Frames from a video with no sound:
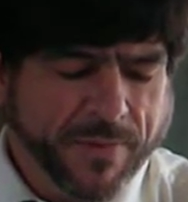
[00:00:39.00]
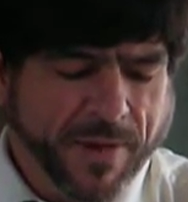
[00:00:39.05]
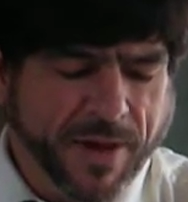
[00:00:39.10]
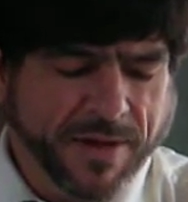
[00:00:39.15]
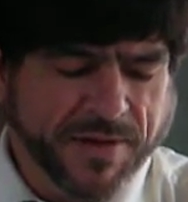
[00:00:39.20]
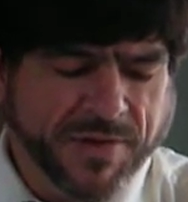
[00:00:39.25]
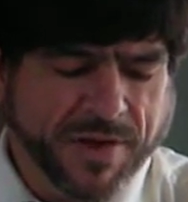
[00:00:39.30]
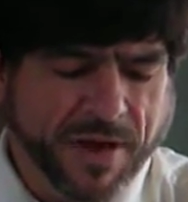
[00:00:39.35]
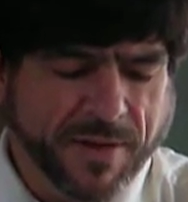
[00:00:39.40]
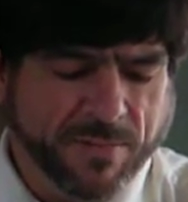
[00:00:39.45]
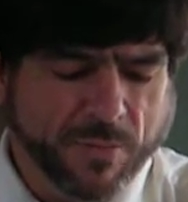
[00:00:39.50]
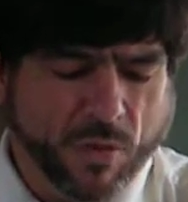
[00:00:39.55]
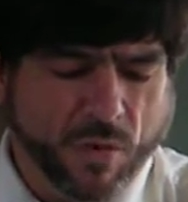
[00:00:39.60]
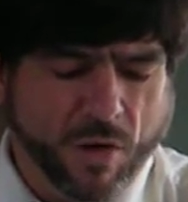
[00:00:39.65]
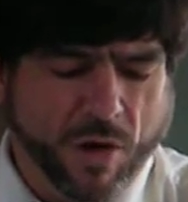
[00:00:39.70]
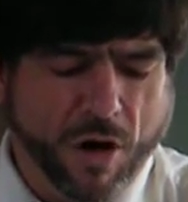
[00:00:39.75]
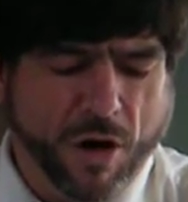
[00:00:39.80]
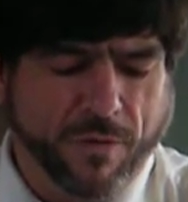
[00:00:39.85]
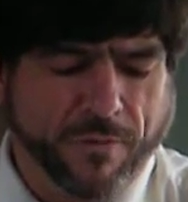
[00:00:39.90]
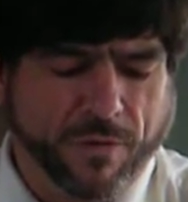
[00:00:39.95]
They said
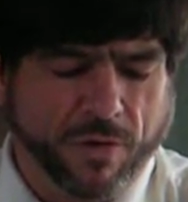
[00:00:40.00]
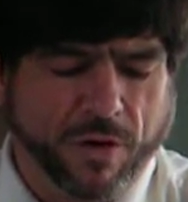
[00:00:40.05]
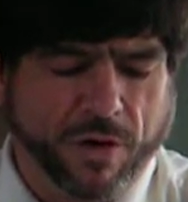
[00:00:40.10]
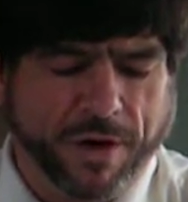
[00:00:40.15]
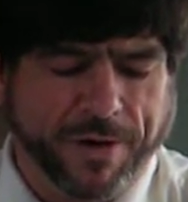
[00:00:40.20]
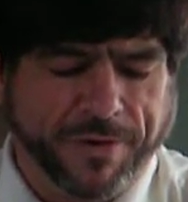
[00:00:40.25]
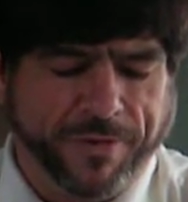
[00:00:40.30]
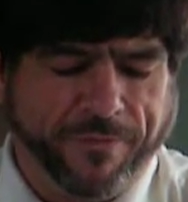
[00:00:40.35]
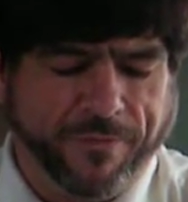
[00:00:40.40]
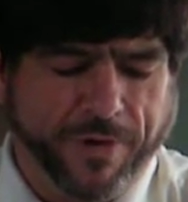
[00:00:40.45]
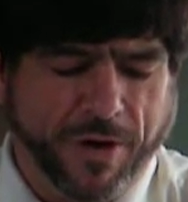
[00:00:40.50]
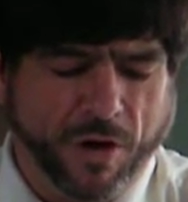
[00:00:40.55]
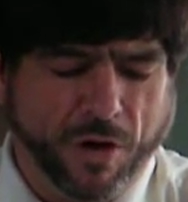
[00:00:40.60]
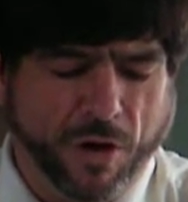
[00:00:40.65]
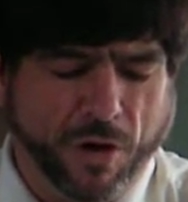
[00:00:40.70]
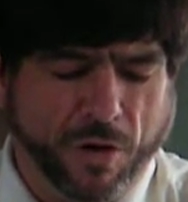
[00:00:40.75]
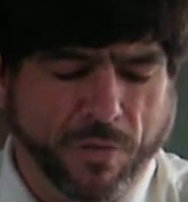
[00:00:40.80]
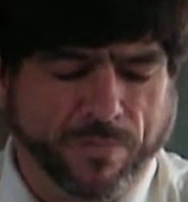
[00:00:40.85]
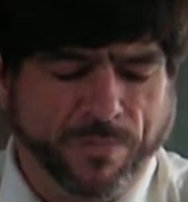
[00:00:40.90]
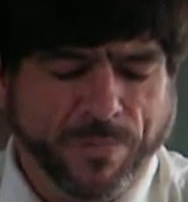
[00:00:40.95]
moreover unto
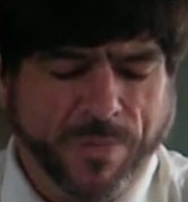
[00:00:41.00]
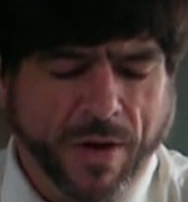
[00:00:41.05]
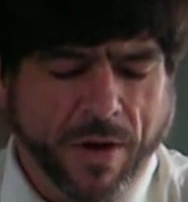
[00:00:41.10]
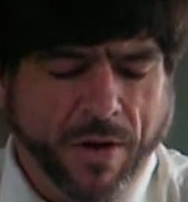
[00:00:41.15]
Pharaoh,